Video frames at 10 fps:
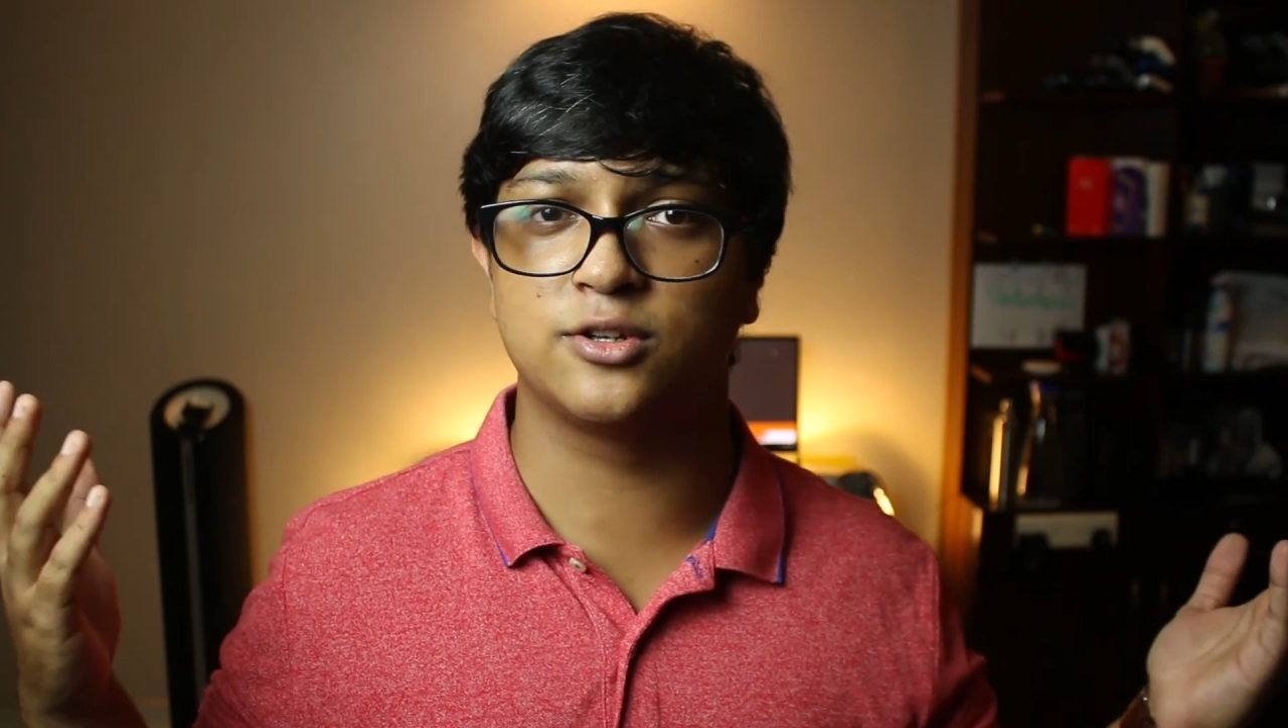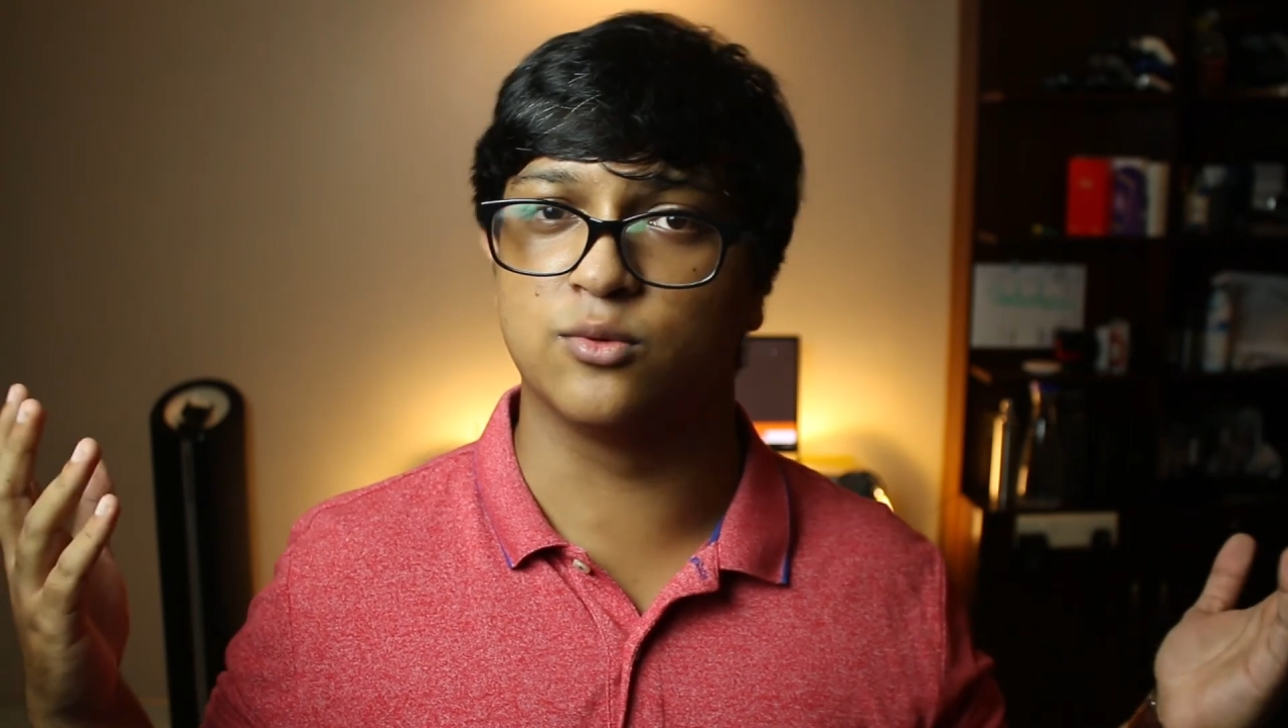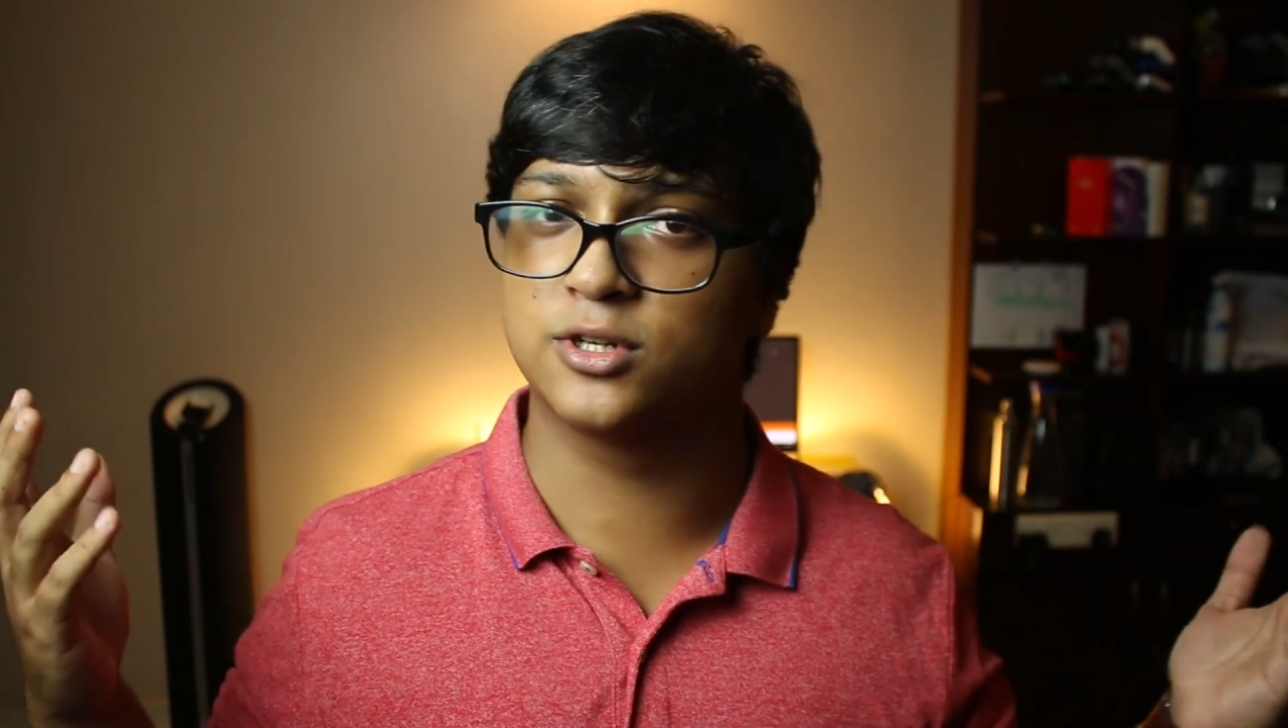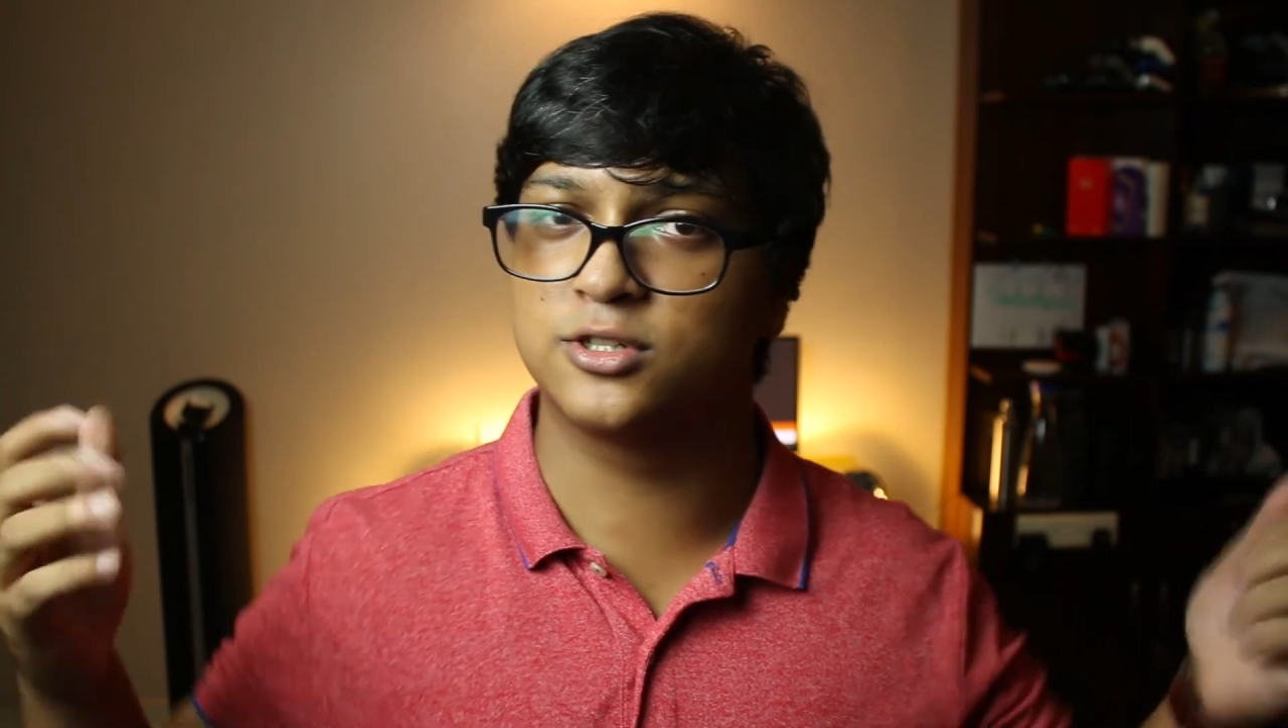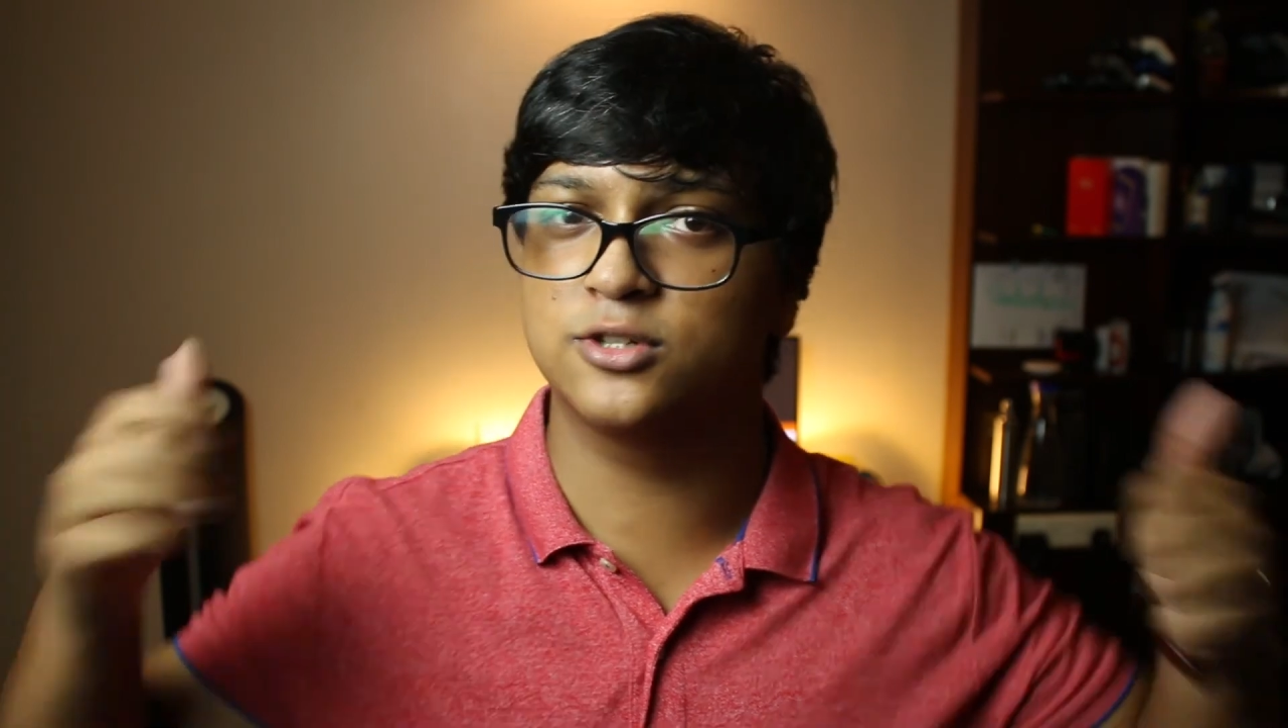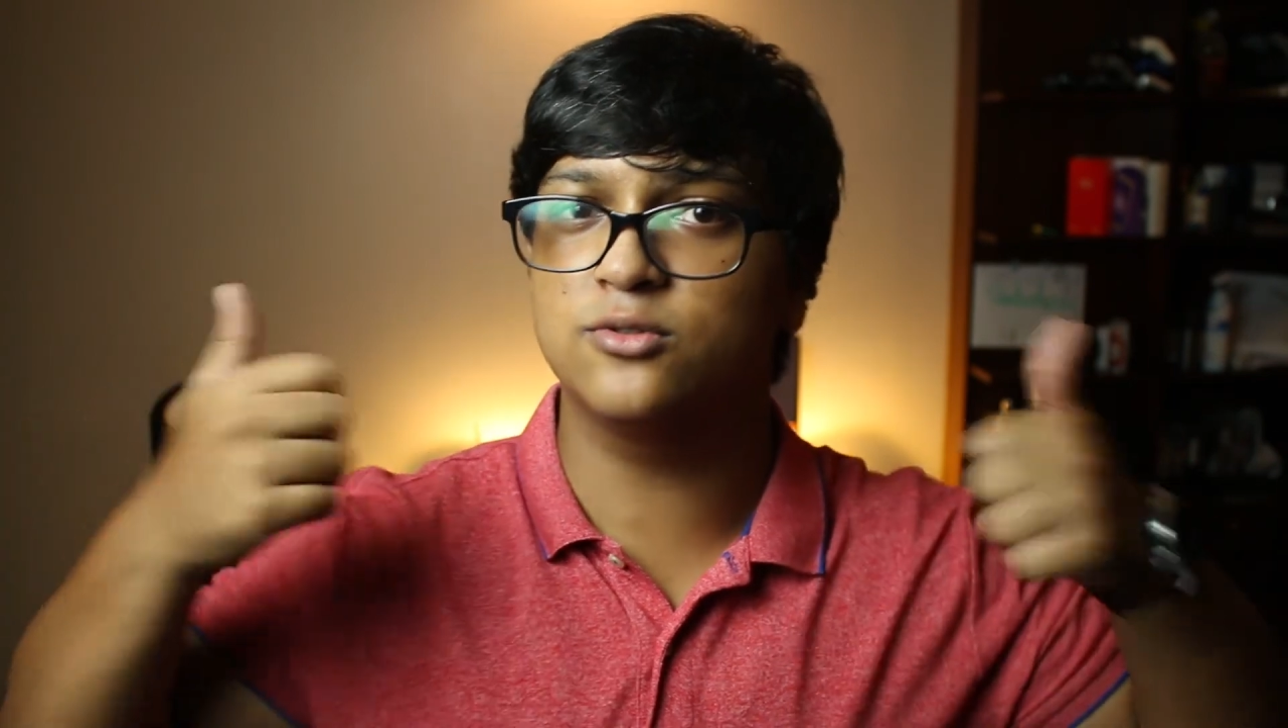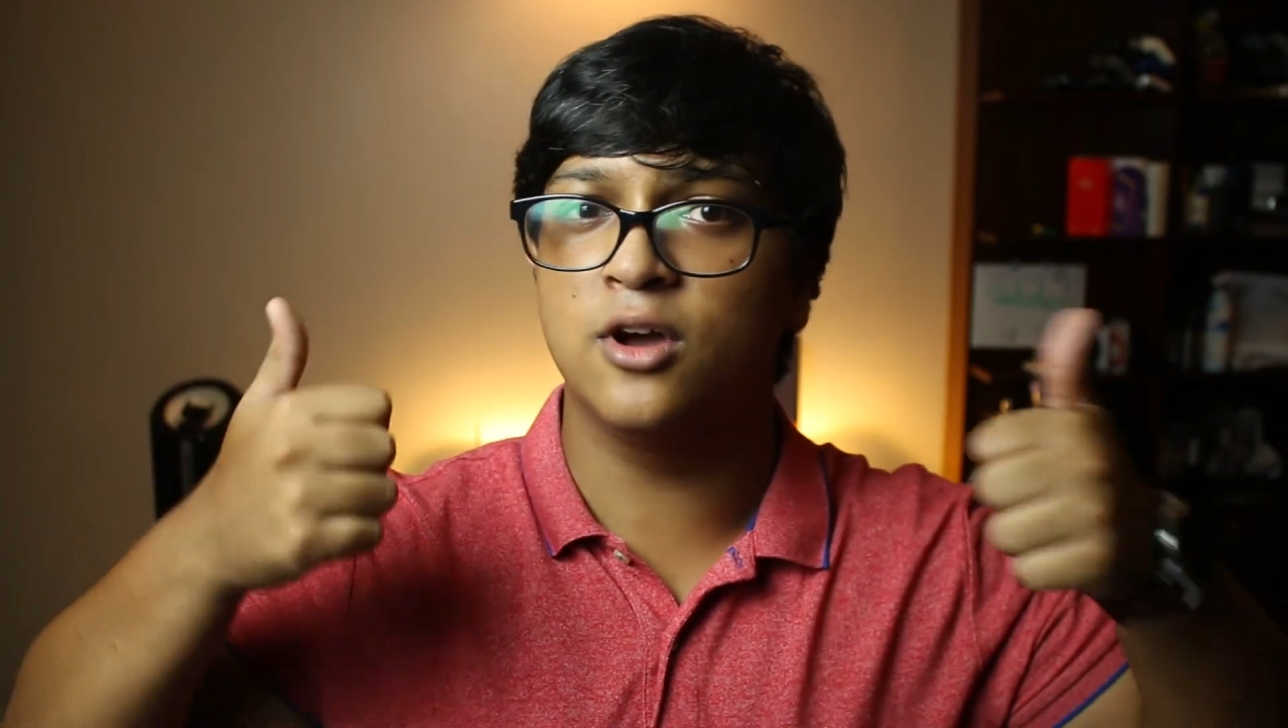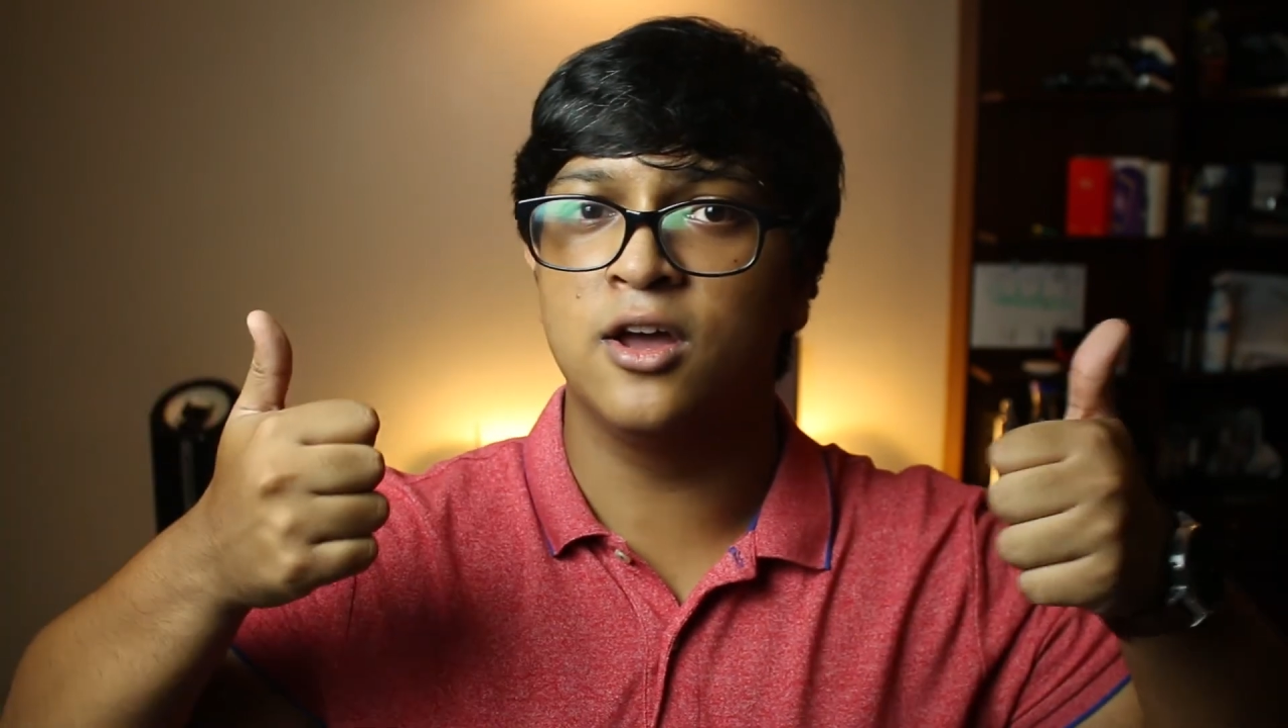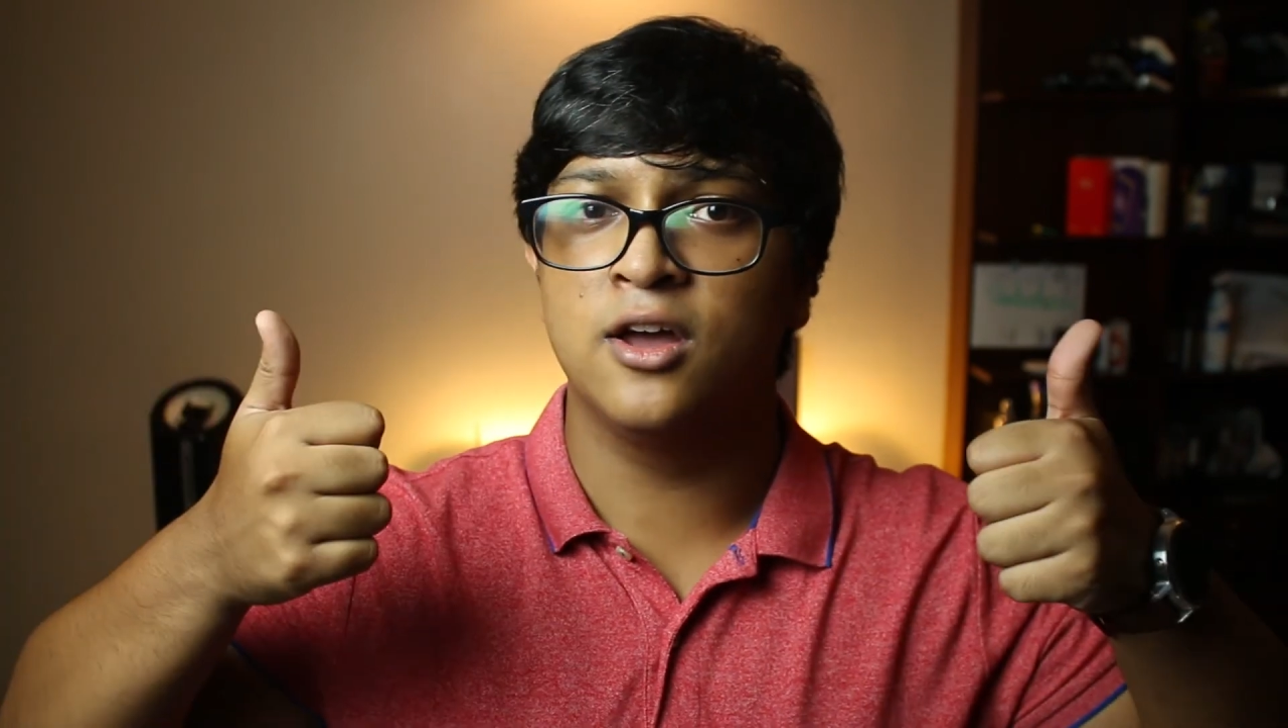you know what to do.